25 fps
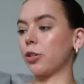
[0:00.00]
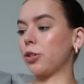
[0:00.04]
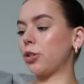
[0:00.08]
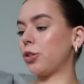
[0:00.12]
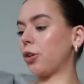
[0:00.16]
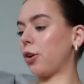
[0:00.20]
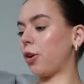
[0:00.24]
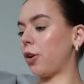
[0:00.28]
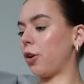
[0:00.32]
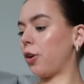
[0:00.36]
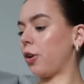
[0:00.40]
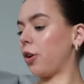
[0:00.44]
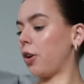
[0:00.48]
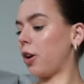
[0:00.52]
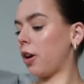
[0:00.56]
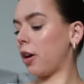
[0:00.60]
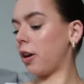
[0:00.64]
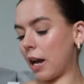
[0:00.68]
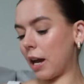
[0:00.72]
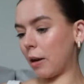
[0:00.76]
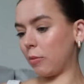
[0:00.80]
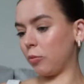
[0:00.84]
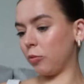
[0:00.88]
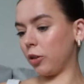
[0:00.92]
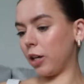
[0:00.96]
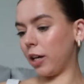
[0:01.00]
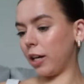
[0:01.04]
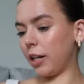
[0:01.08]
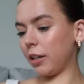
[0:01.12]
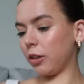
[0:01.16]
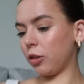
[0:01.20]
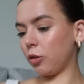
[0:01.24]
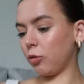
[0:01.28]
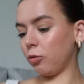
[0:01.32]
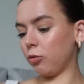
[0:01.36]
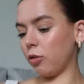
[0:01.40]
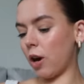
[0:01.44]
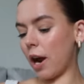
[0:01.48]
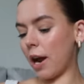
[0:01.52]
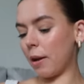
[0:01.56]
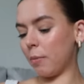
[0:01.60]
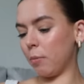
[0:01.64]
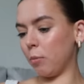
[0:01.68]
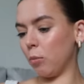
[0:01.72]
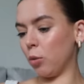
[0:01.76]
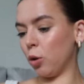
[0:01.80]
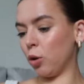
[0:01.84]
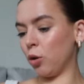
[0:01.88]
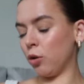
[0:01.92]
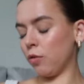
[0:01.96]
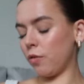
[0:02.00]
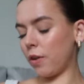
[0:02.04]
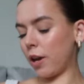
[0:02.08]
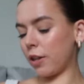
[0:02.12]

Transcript: So I'm reading The Right Move